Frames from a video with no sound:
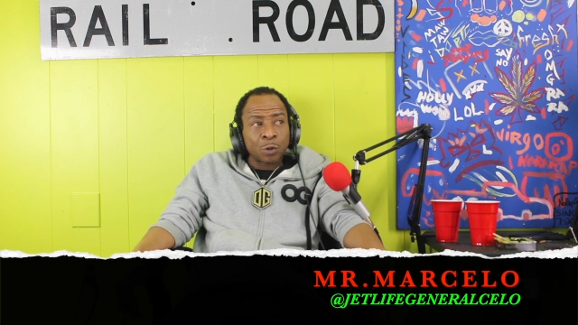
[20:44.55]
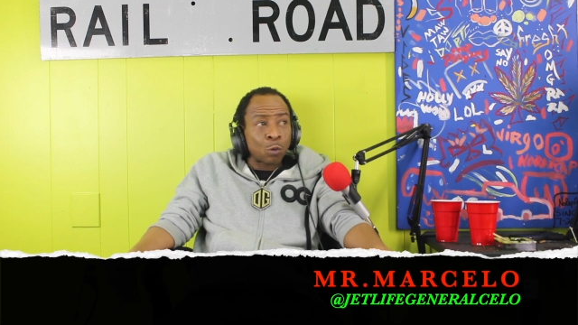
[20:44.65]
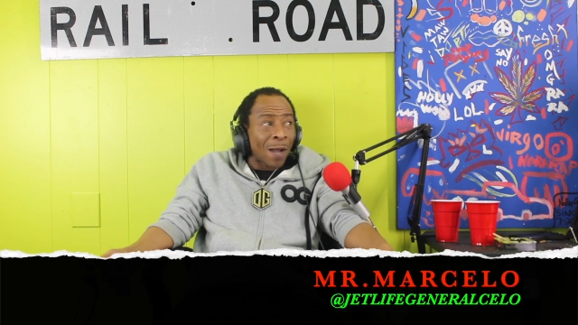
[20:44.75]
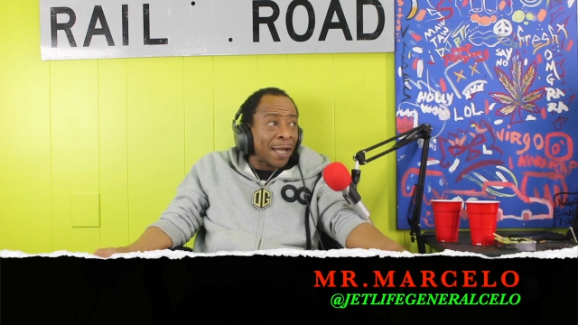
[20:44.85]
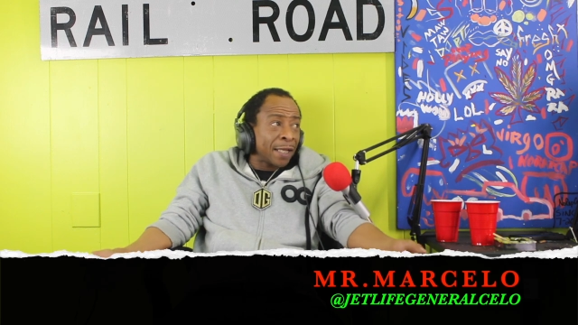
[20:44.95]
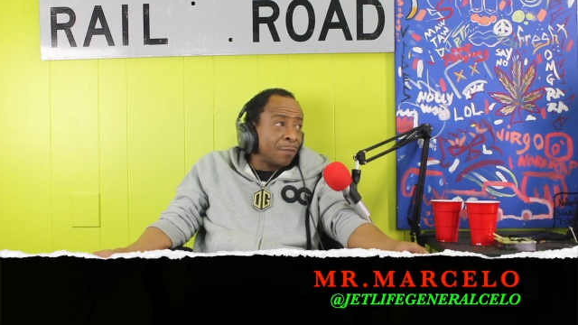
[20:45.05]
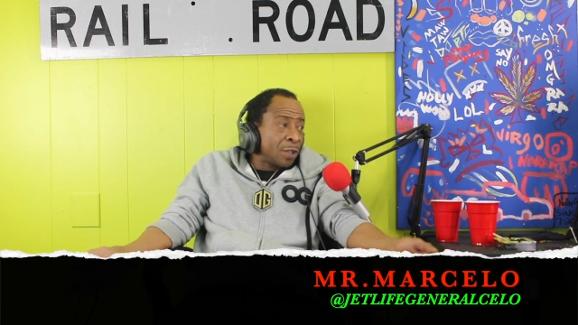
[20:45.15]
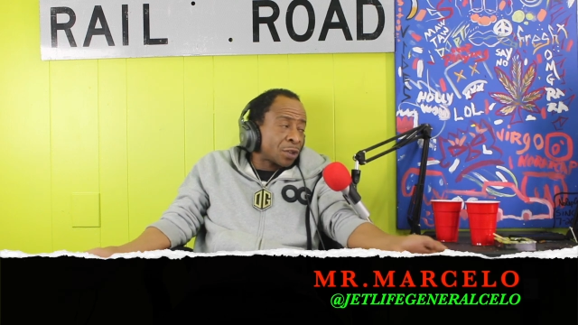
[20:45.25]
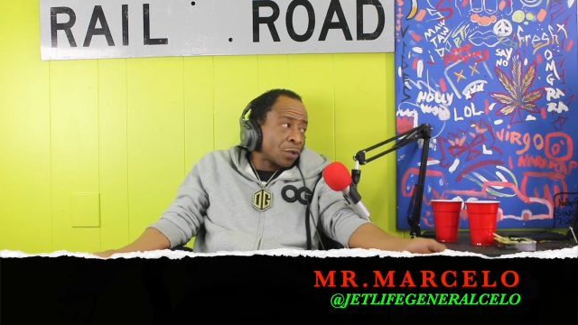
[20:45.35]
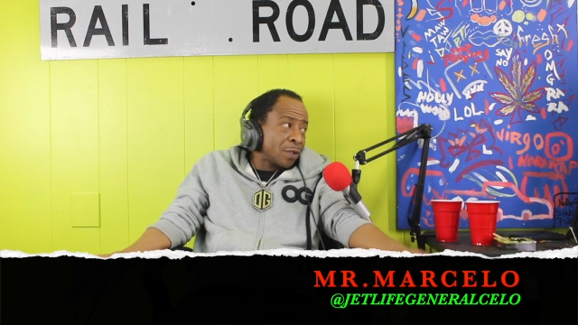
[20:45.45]
who I am,
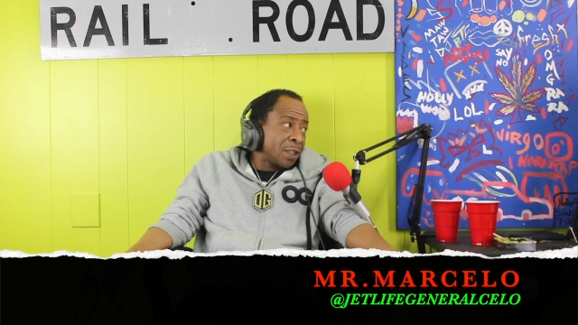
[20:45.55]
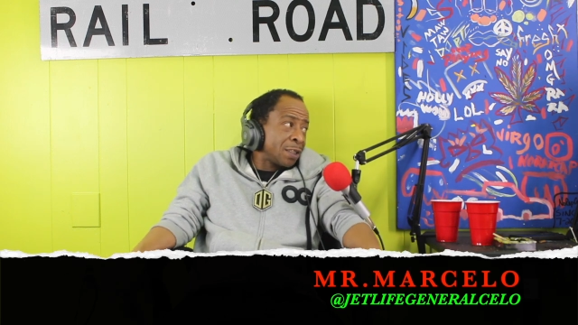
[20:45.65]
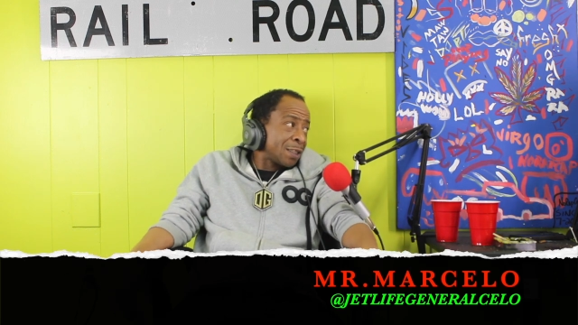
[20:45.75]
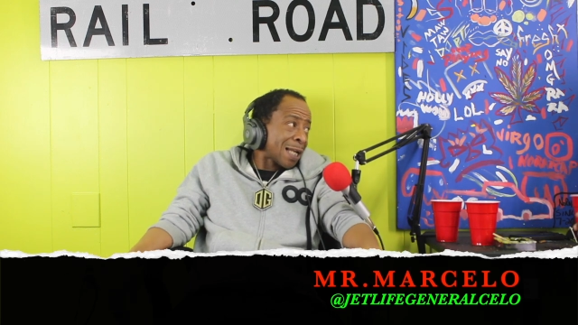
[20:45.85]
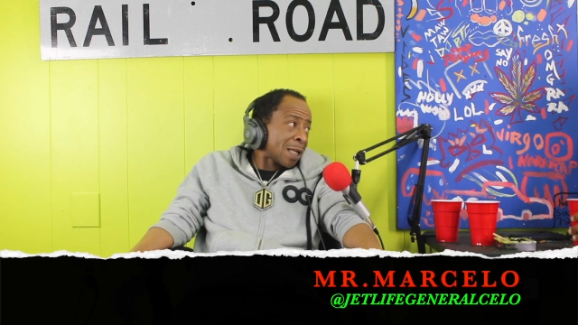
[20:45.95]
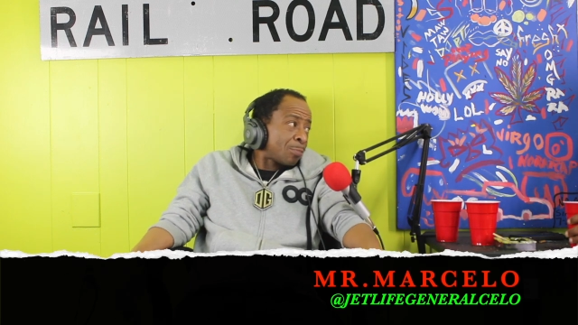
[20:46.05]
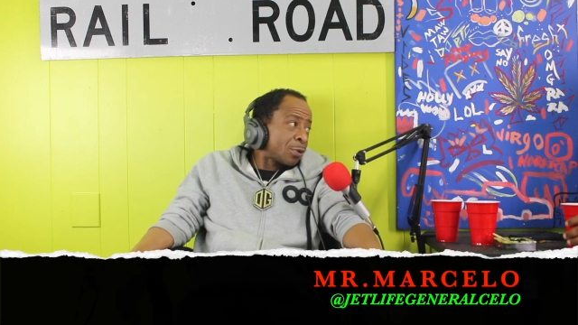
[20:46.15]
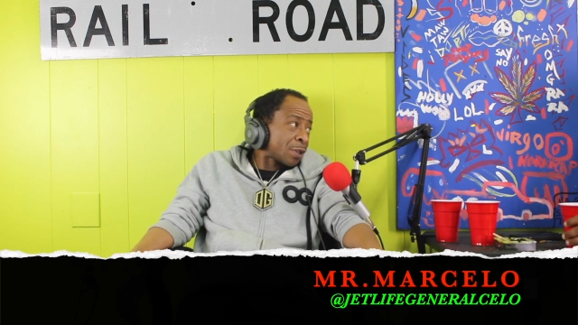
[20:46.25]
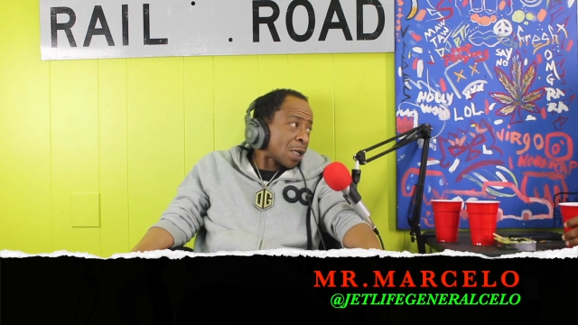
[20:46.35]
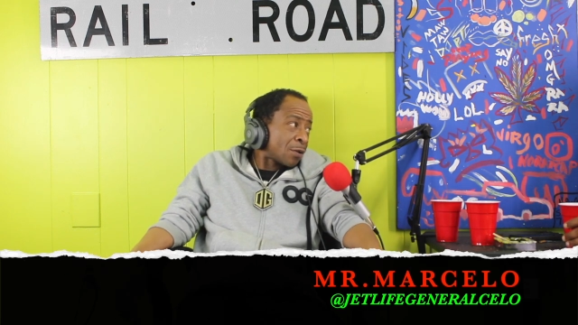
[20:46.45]
it's certain energy that I
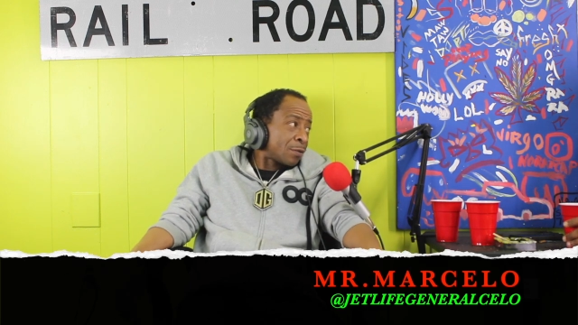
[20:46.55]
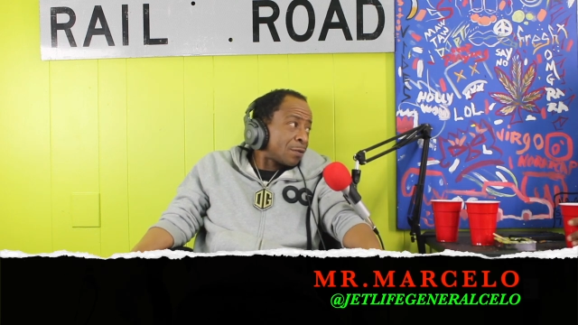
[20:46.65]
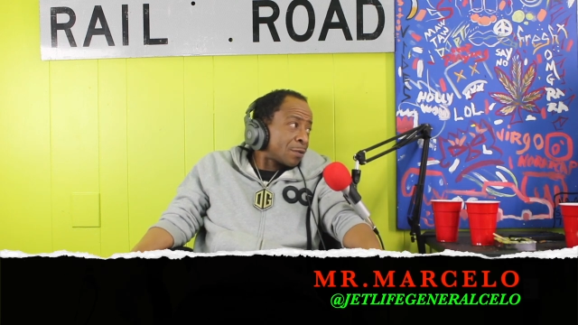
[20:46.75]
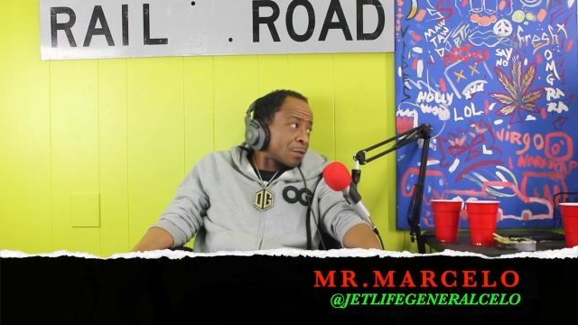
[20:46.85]
push out.